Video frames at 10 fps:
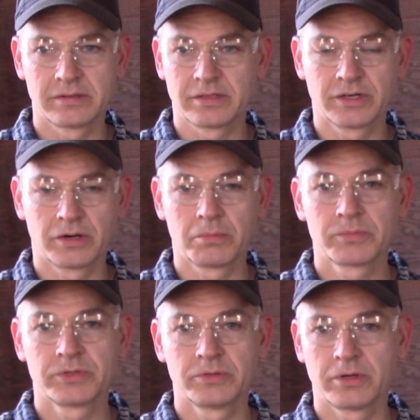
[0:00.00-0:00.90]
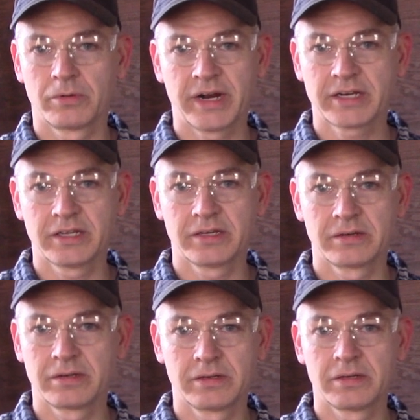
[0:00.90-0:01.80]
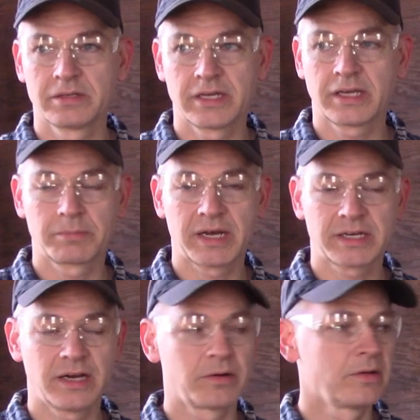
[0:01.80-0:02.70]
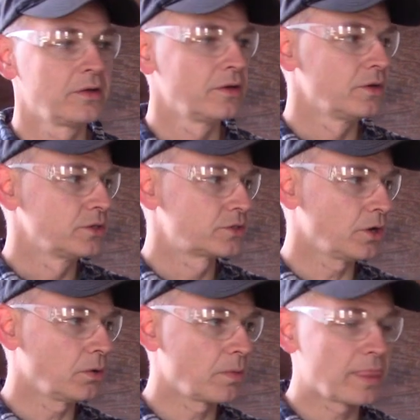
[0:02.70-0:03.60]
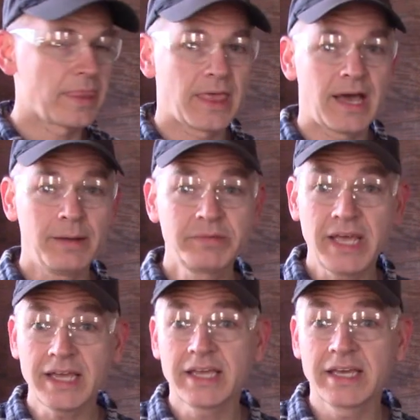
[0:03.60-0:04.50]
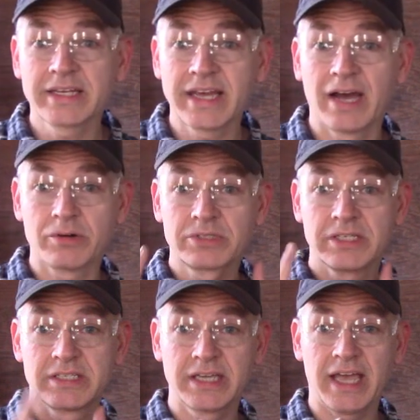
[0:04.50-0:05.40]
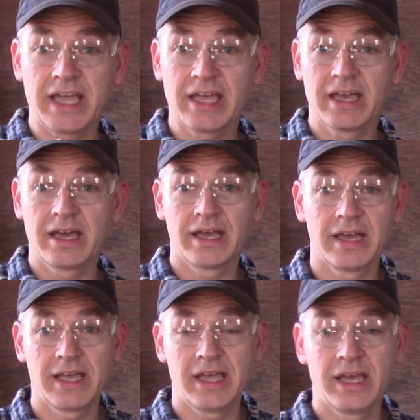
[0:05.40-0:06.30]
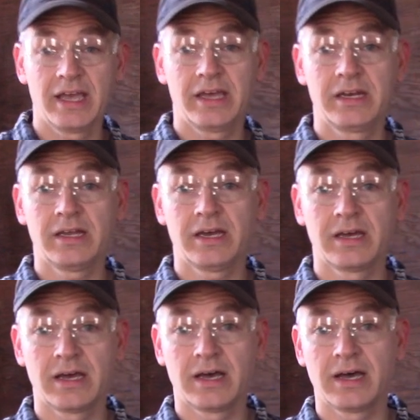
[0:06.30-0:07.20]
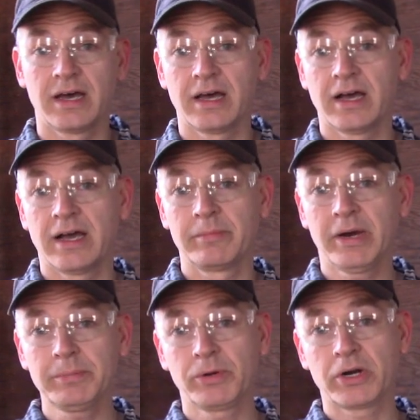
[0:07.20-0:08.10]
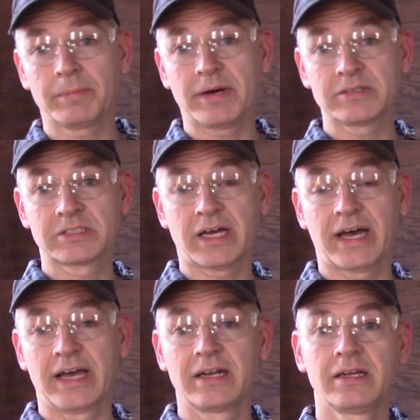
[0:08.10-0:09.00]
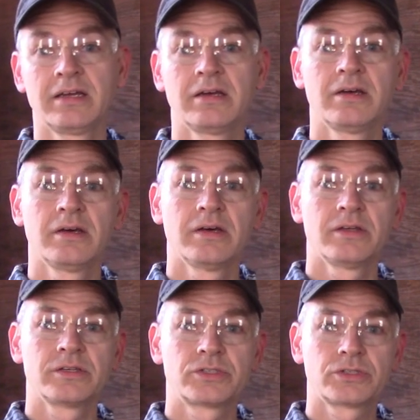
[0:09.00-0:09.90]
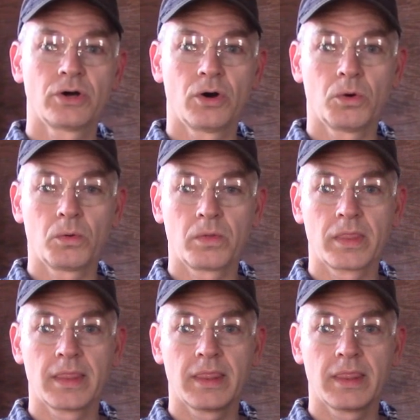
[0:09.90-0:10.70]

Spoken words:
you know, to erect it and take it back down. So I'm taking it down today, and I might put it up outside. So,